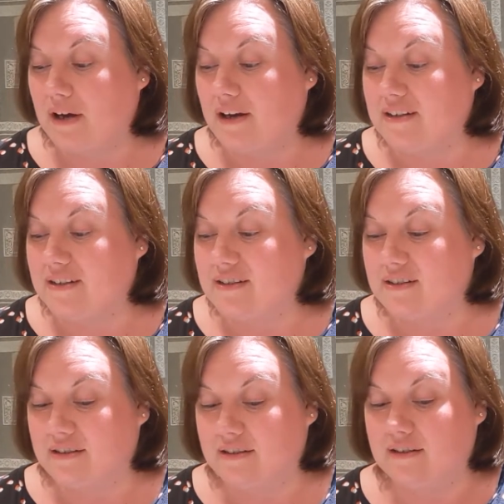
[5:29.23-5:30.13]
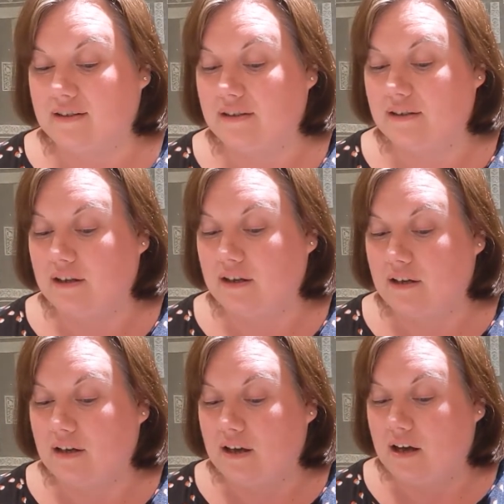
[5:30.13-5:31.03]
us?
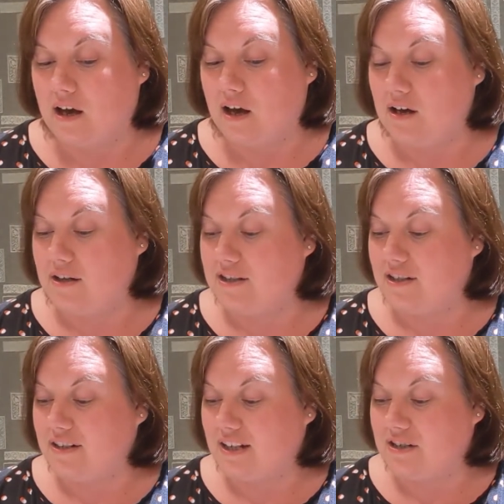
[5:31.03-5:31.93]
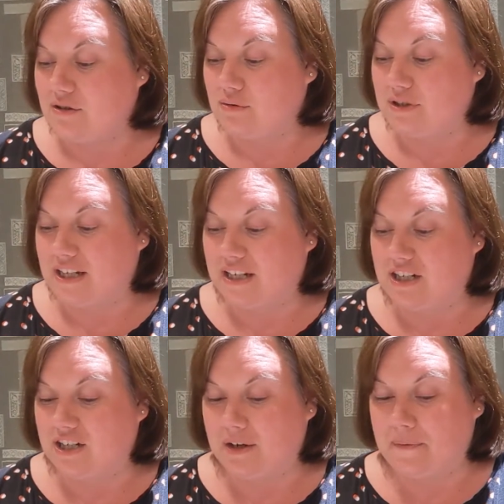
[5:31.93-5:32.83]
Our Sunday school
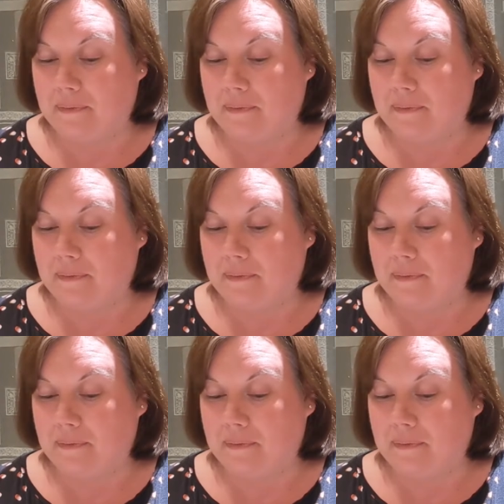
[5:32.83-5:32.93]
teacher